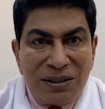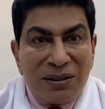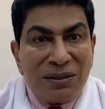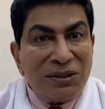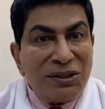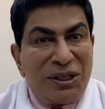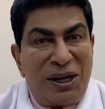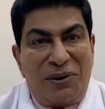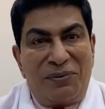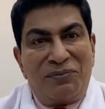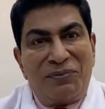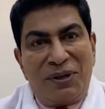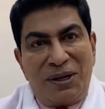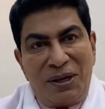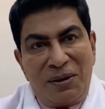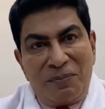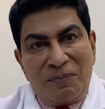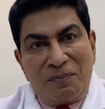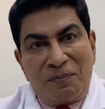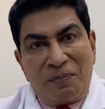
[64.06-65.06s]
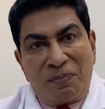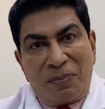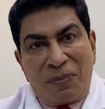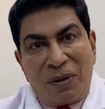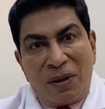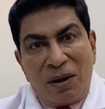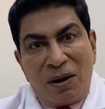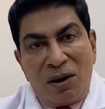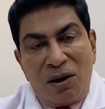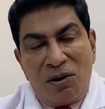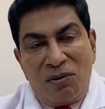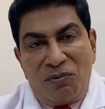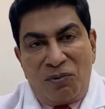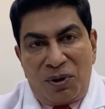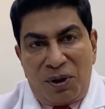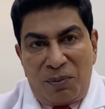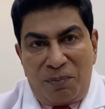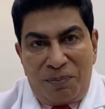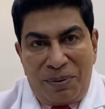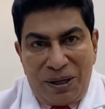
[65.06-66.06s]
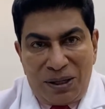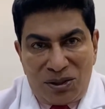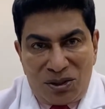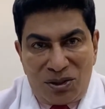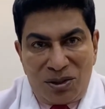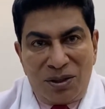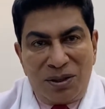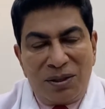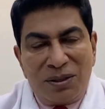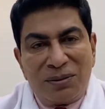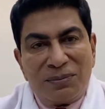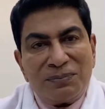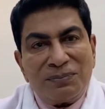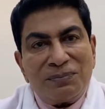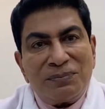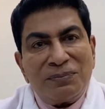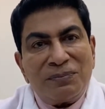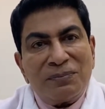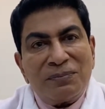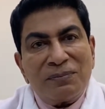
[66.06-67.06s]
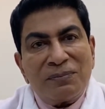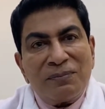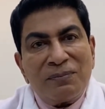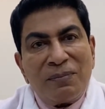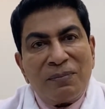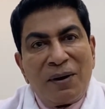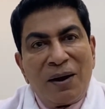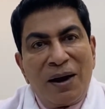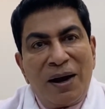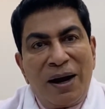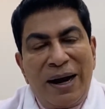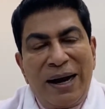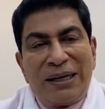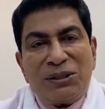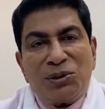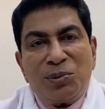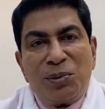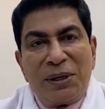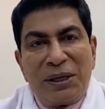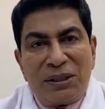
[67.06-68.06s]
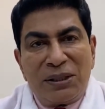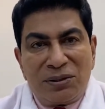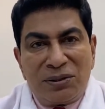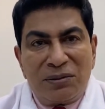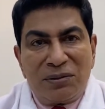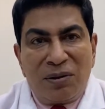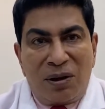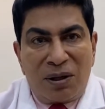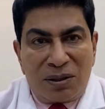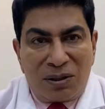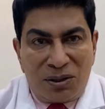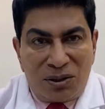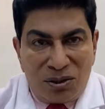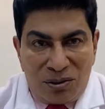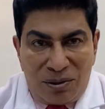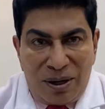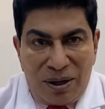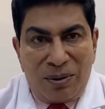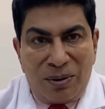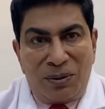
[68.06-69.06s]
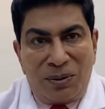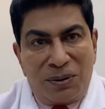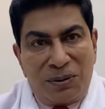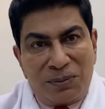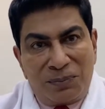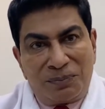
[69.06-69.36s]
safety for the patient as well as the doctors around.